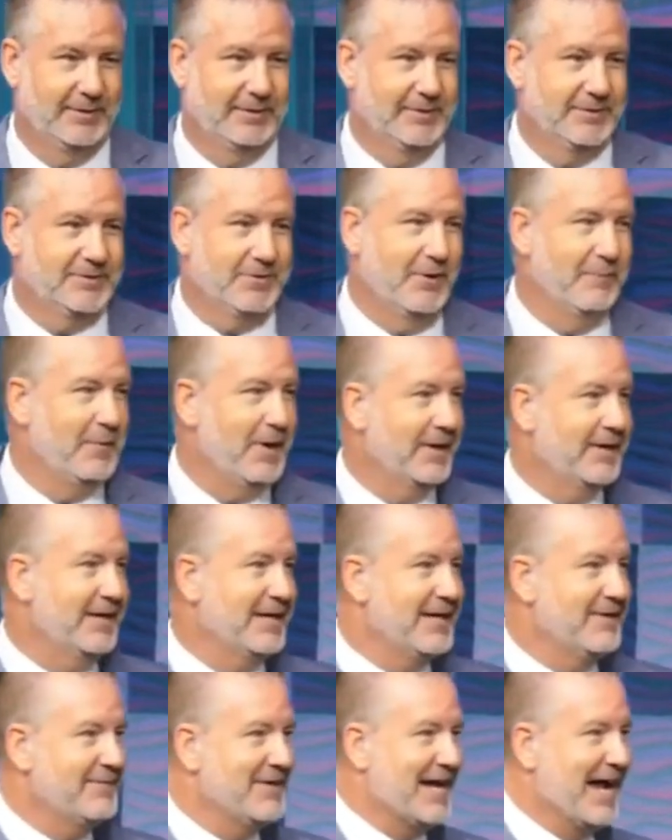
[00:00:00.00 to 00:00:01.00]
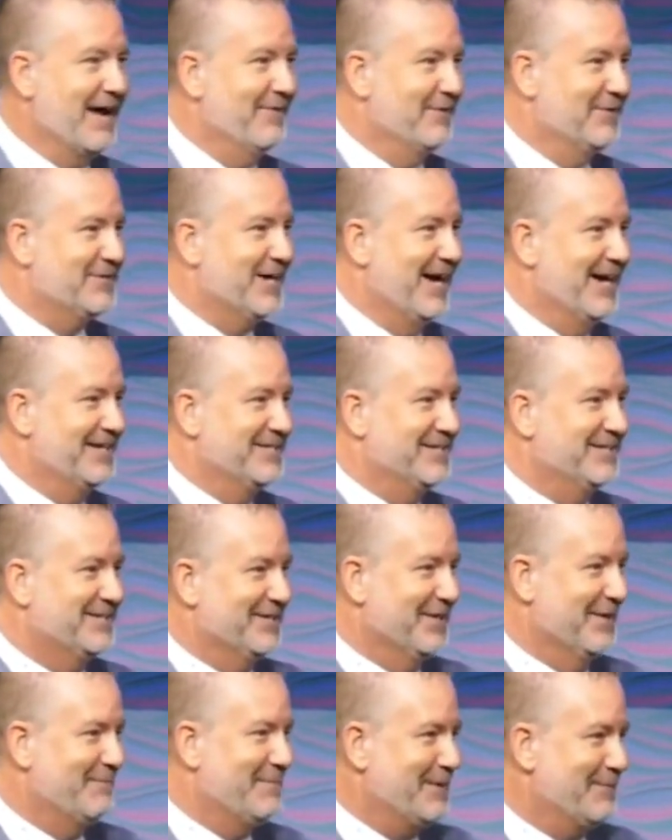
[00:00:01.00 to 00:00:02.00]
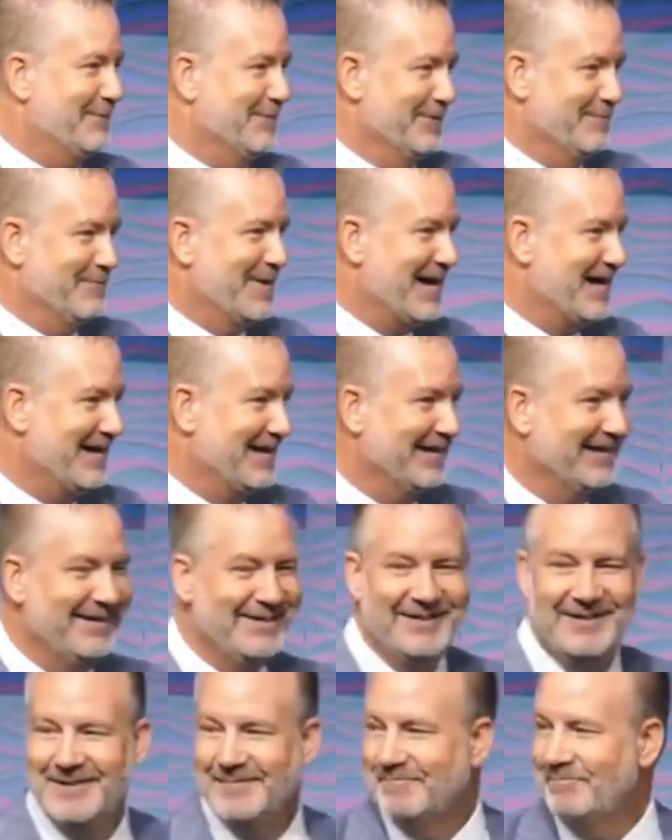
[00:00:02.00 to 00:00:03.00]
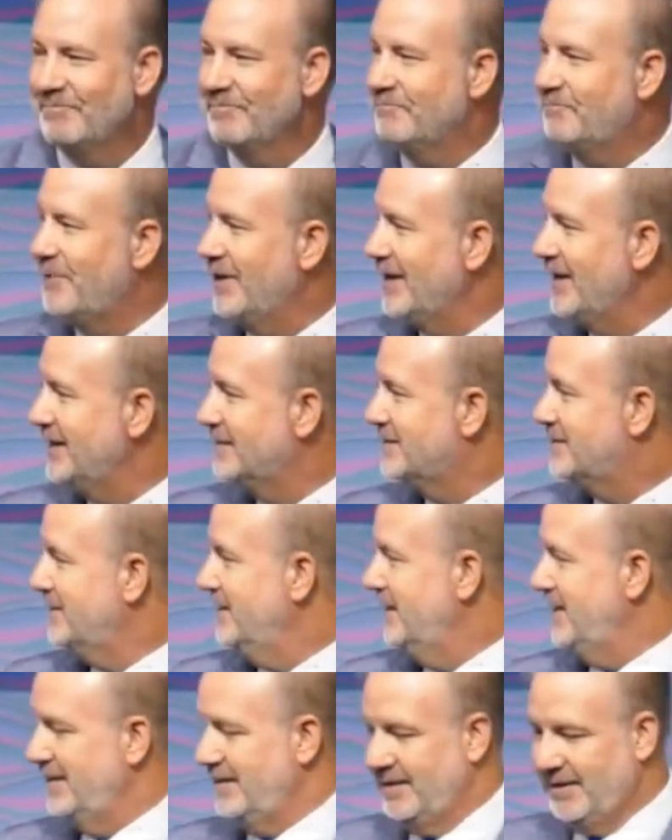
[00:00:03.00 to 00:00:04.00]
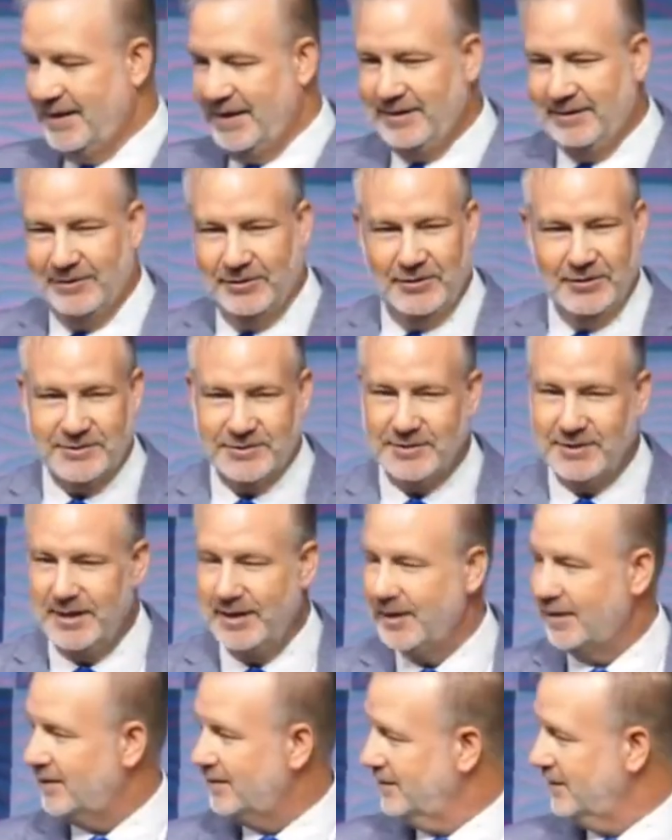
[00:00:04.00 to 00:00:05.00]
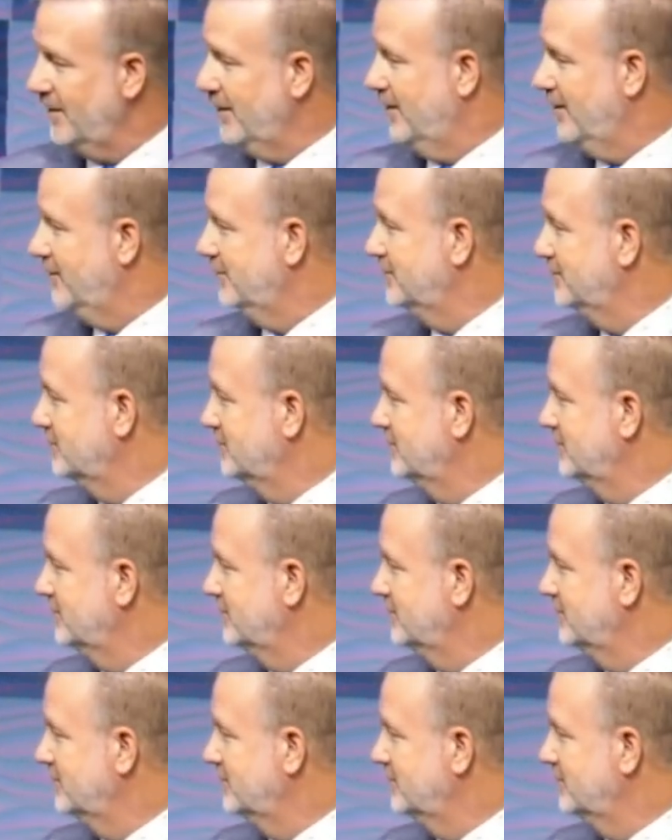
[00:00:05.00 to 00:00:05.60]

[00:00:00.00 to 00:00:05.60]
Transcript: So I'm not going to give any advertising to the people that made it, but it's, it, it looks like, you know,